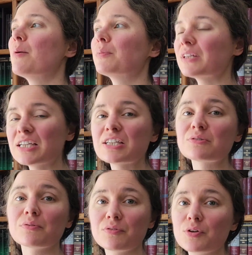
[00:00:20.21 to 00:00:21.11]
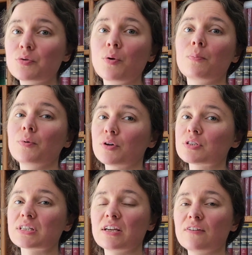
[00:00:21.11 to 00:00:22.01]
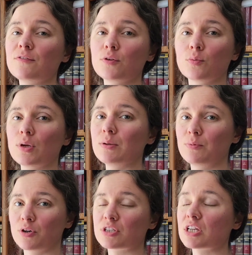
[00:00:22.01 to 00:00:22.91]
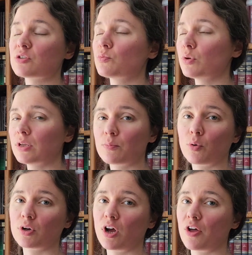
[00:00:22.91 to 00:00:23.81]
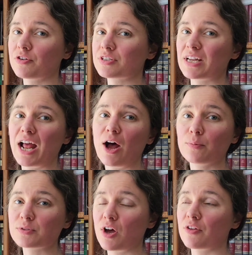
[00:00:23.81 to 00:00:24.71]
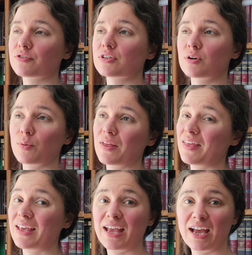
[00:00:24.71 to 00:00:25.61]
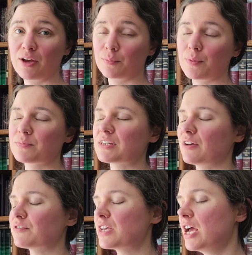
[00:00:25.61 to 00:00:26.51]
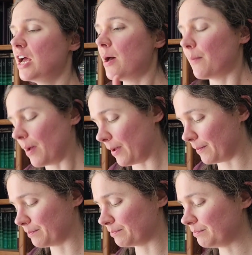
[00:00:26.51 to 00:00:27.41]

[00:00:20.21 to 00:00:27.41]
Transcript: Please review books if you read books. It's really important to authors. It helps authors in a way they can't help themselves. Um,